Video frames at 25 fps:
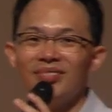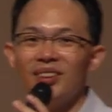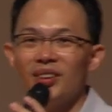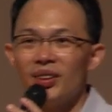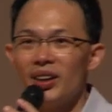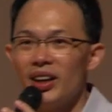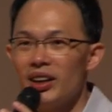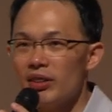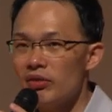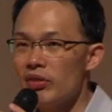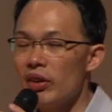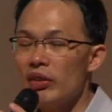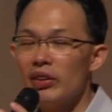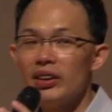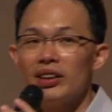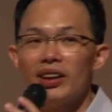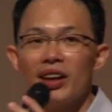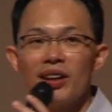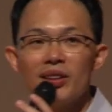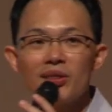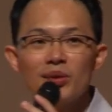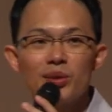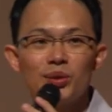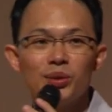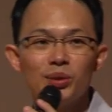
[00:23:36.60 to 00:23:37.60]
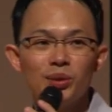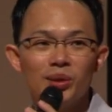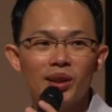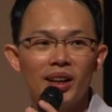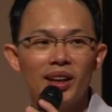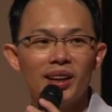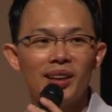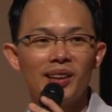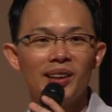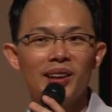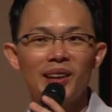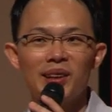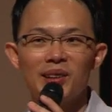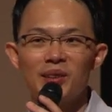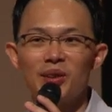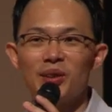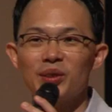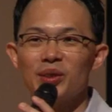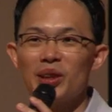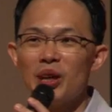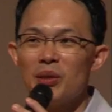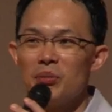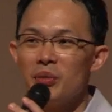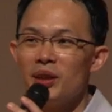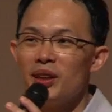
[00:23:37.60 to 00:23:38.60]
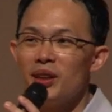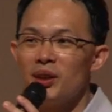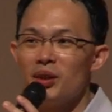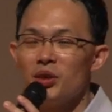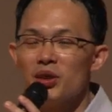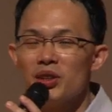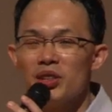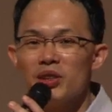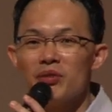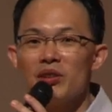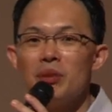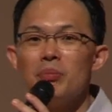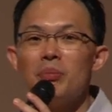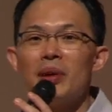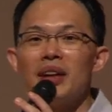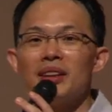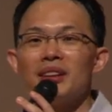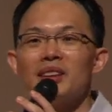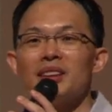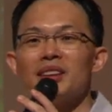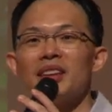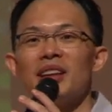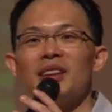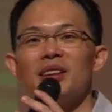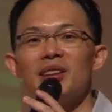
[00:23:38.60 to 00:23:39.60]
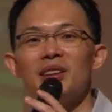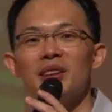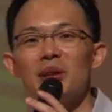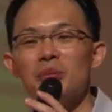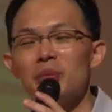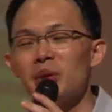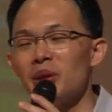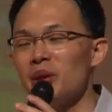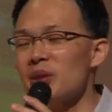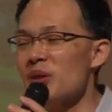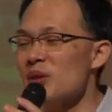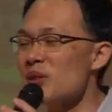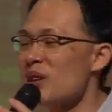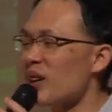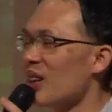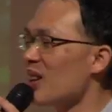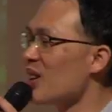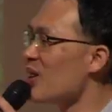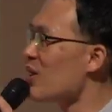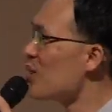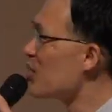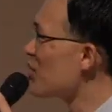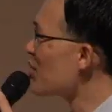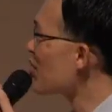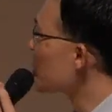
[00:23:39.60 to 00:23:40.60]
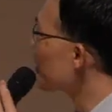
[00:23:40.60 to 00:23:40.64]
Right, very nice school. I got to admit, it looks even better than a typical secondary